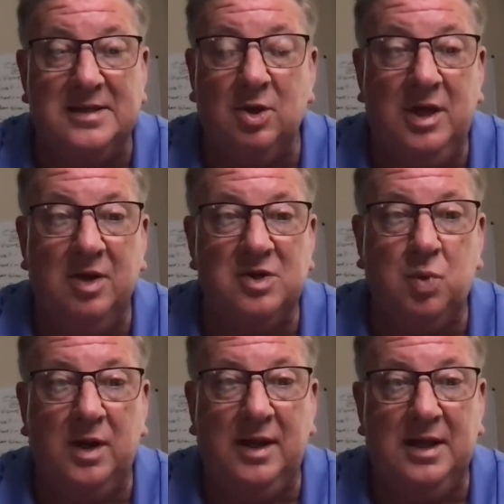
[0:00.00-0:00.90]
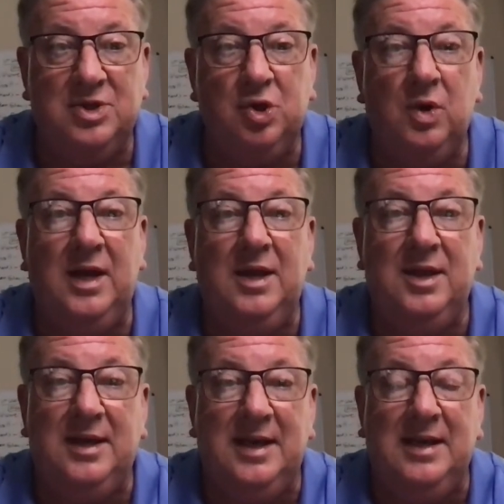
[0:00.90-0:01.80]
So here's what it is. You
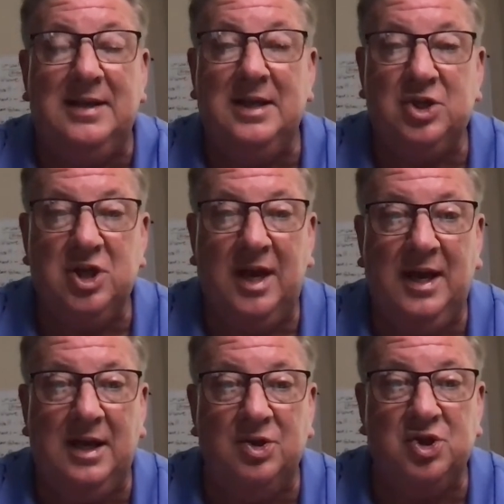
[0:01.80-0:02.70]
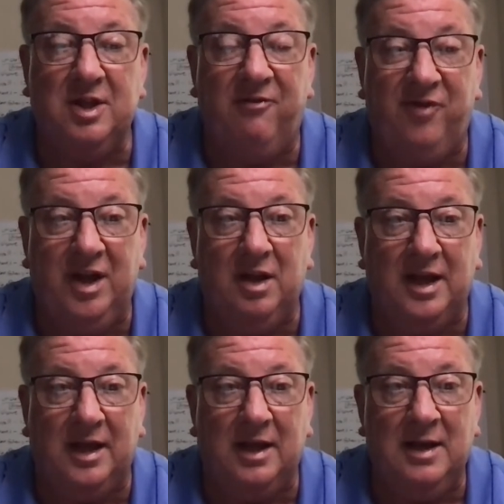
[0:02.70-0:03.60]
either need to change the
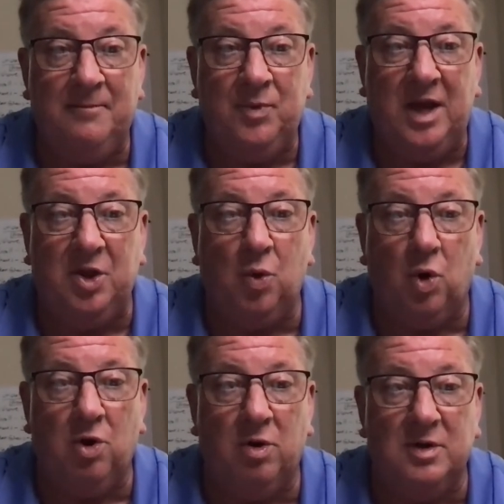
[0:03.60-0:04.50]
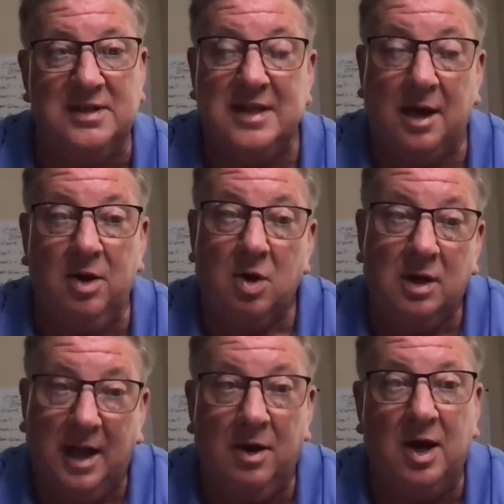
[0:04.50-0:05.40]
feeling and the words that
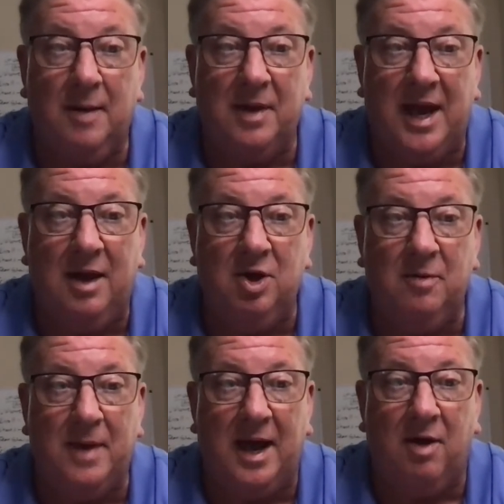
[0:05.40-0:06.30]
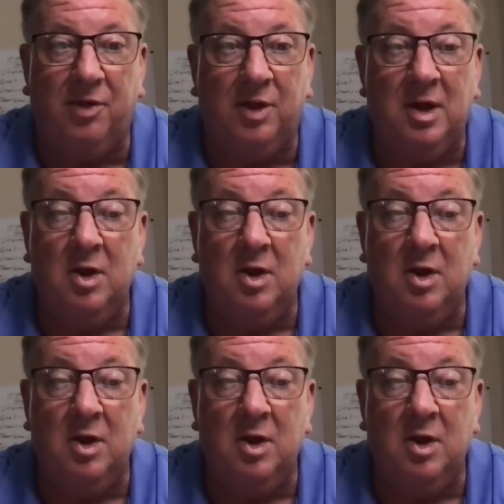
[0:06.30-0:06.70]
are coming out of your mouth,